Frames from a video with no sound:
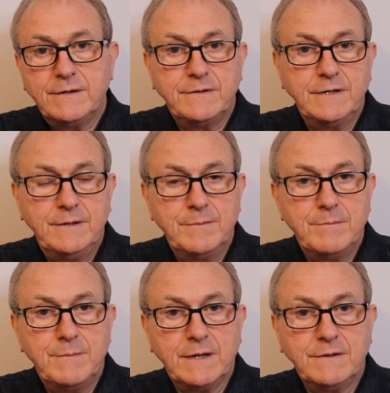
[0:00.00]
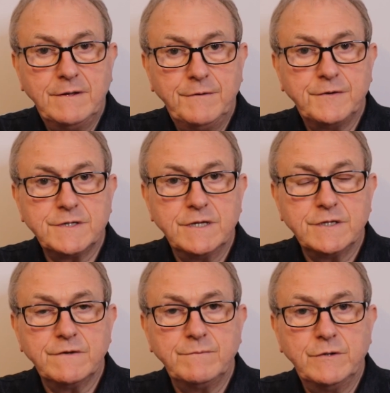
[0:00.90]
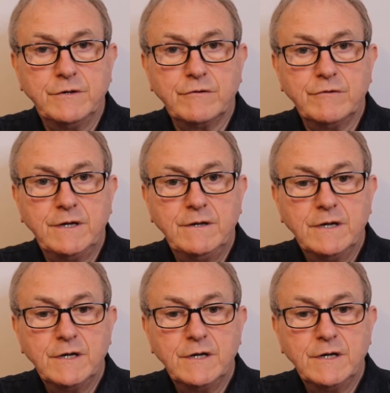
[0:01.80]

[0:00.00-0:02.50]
the magnificence of Mercury,